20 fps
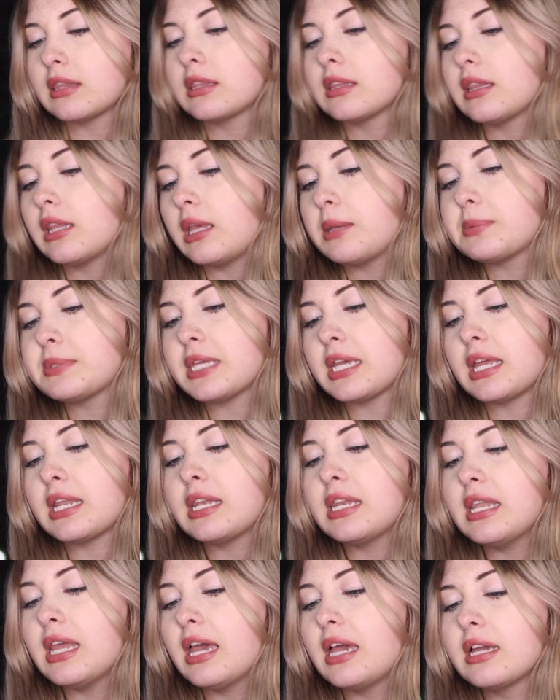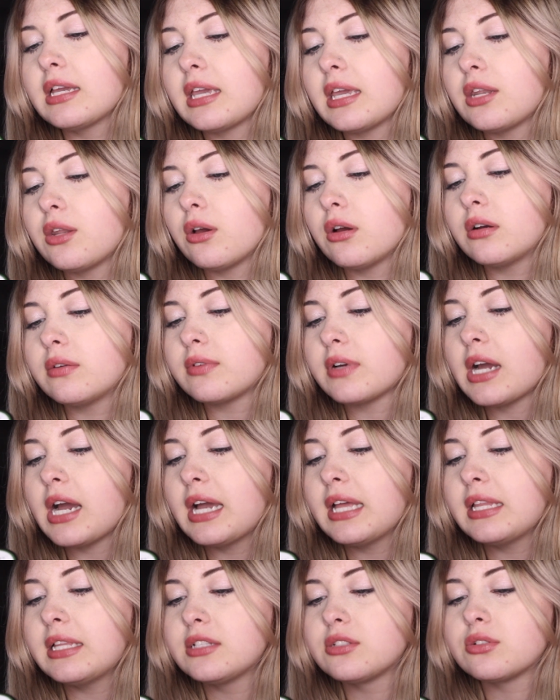lips and neck, and over
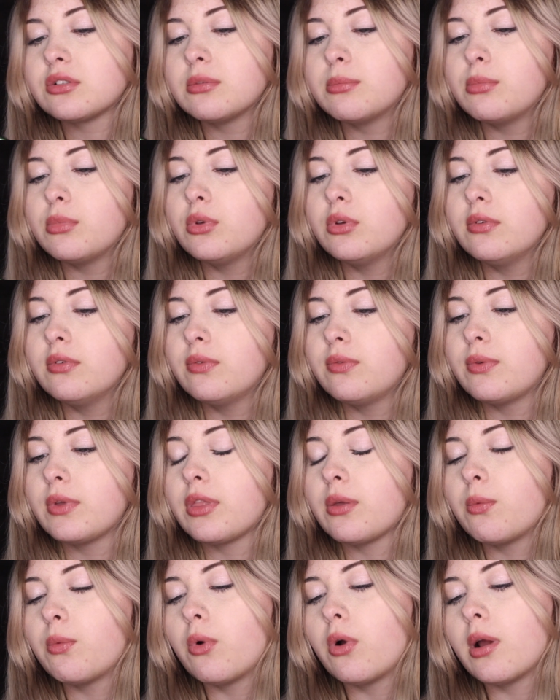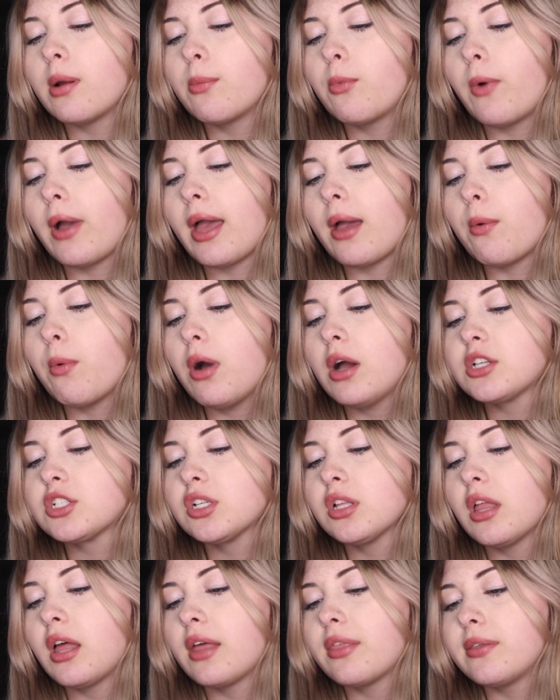eyelids. Remove with a warm, wet
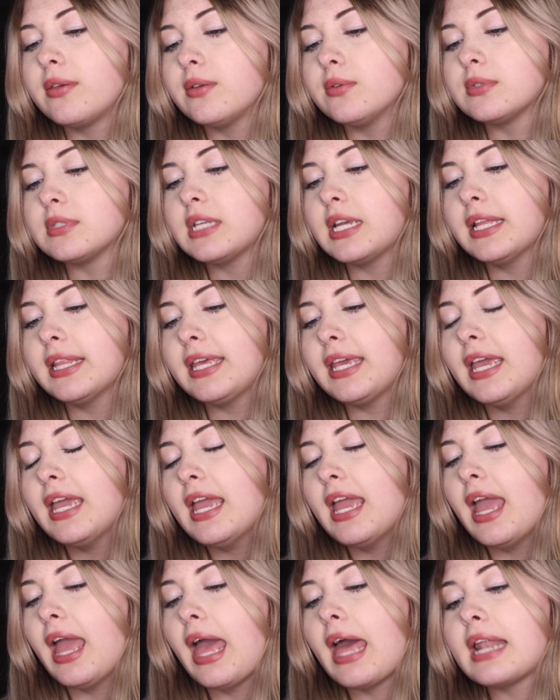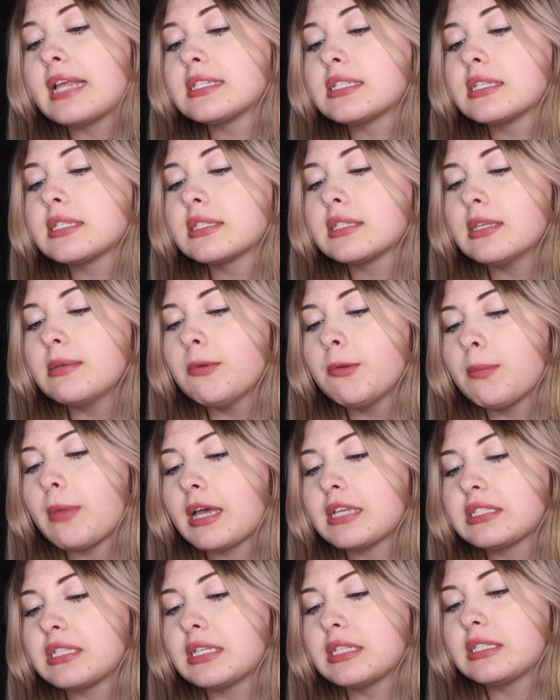washcloth. Use daily. And as a sleeping
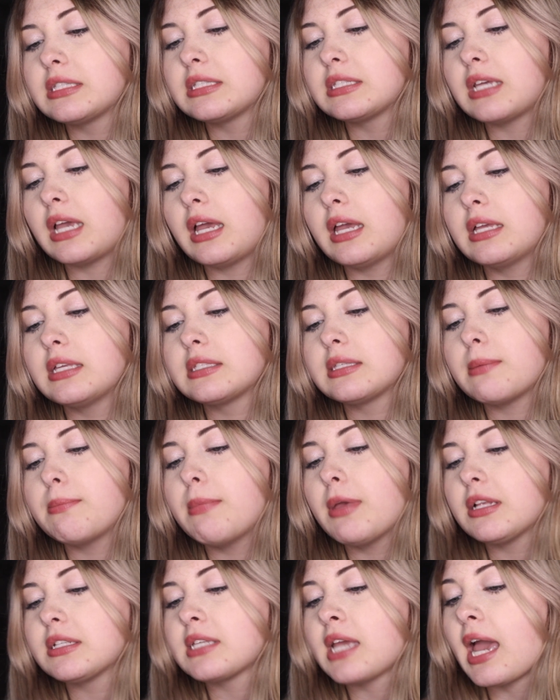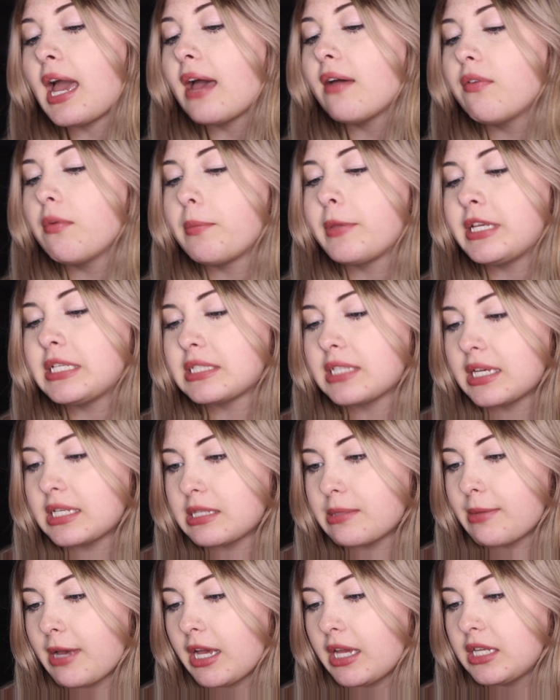mask, it says melt half a
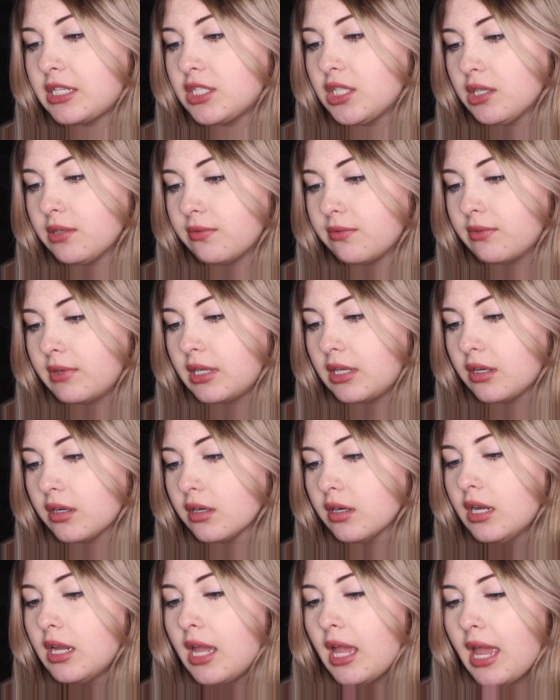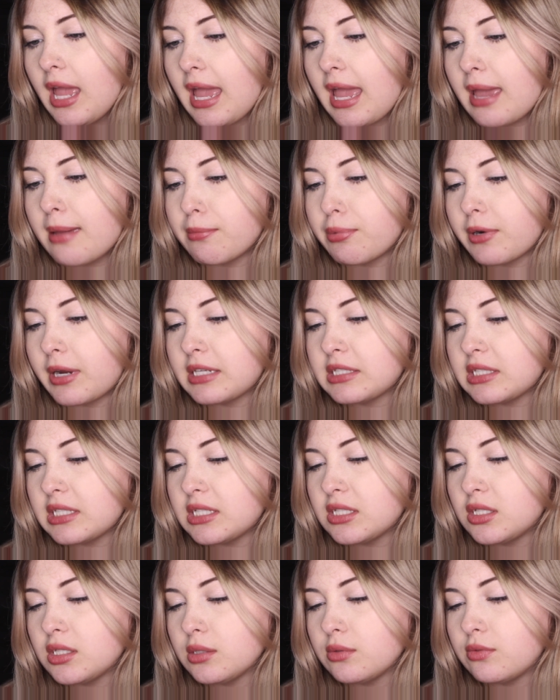pea-sized amount into your finger and press
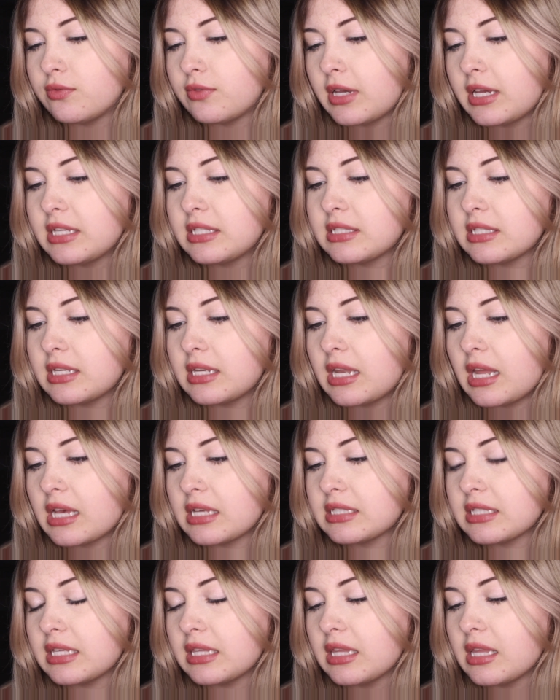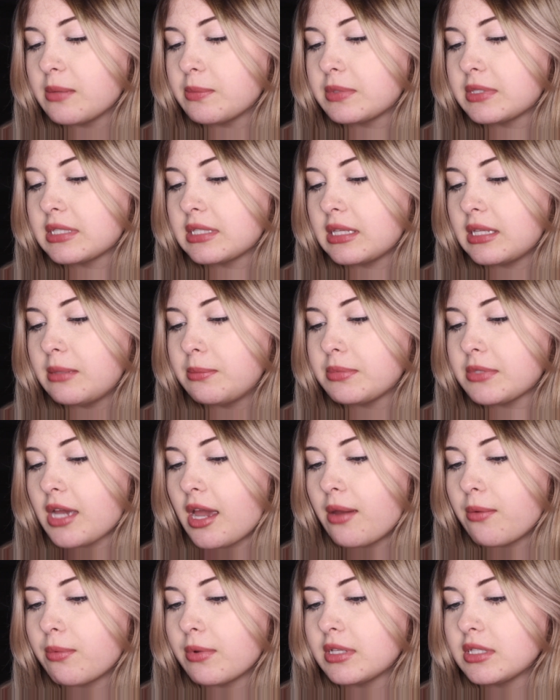into face, neck, and lips. Sleep
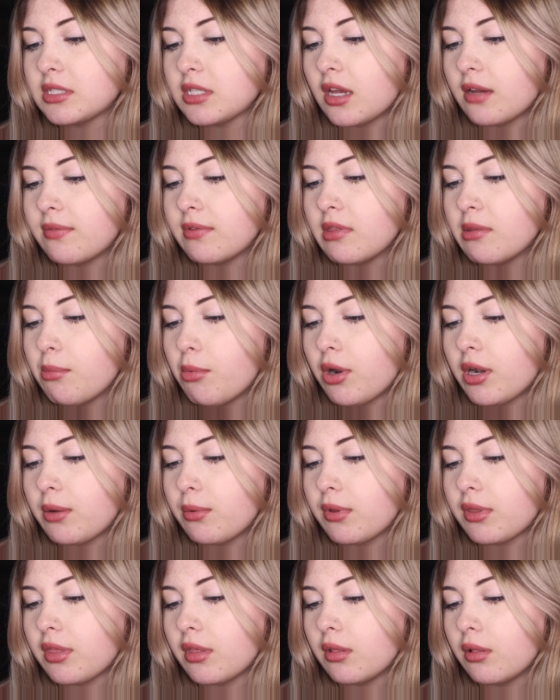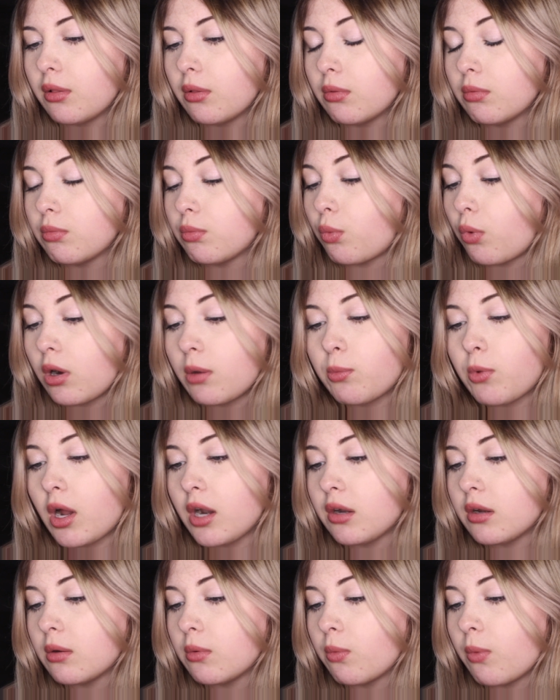tight. Rinse off in the morning with warm
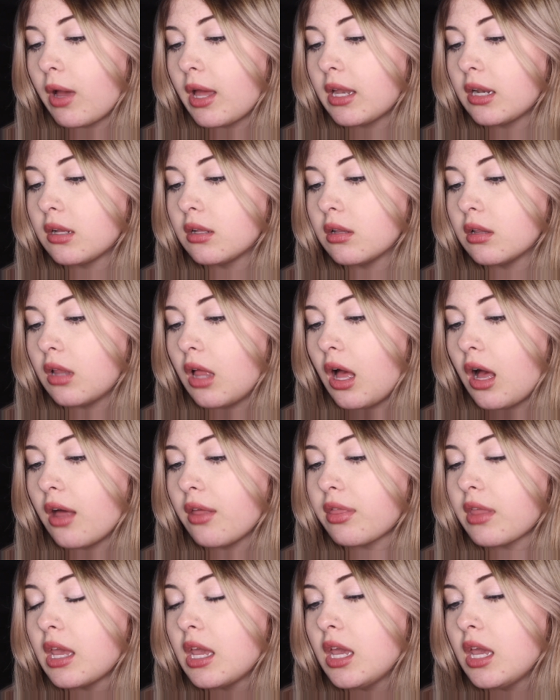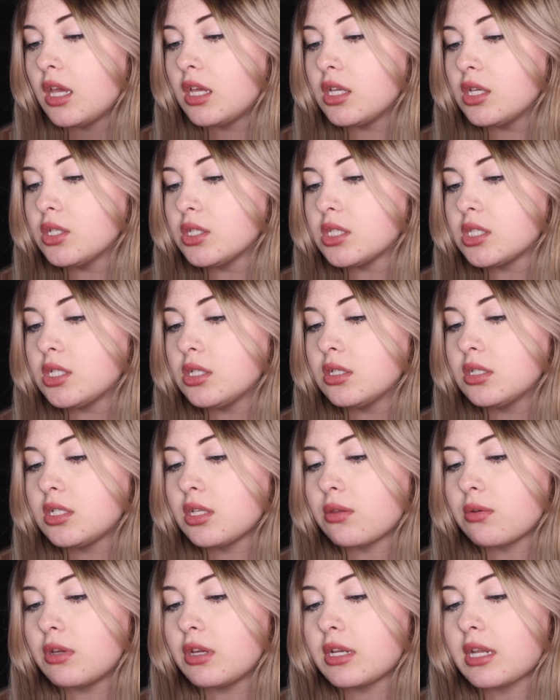water and wet cloth. Use 2
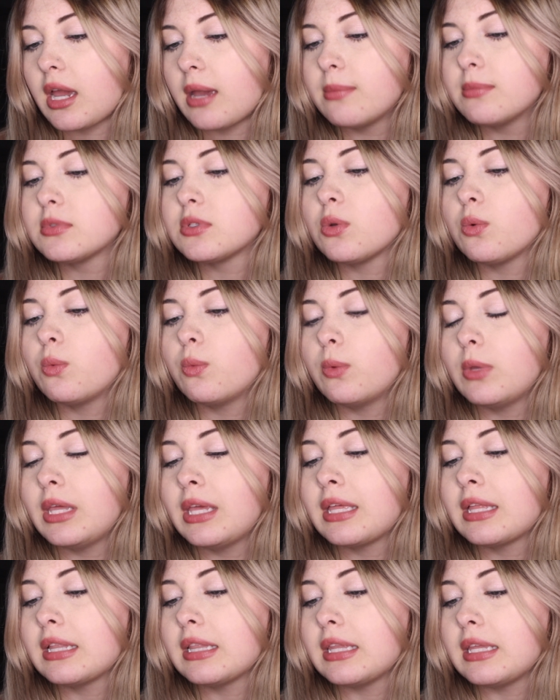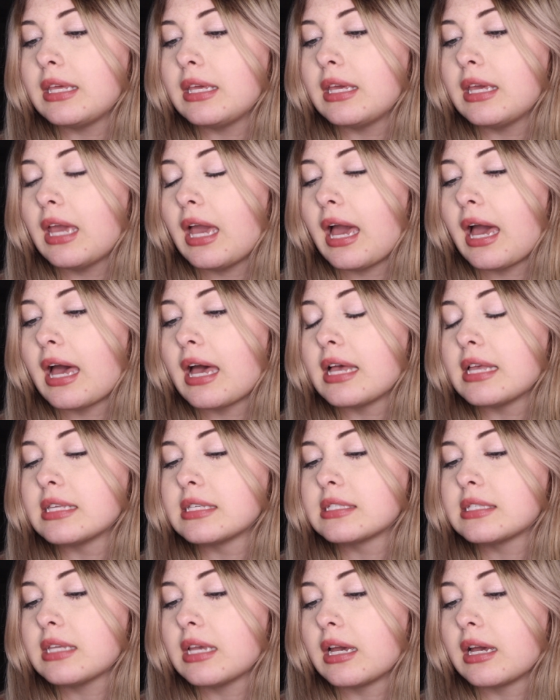to 3 times weekly
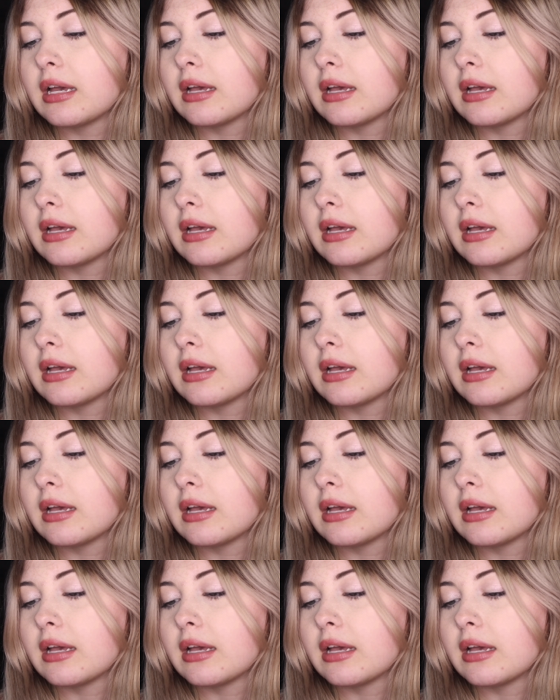as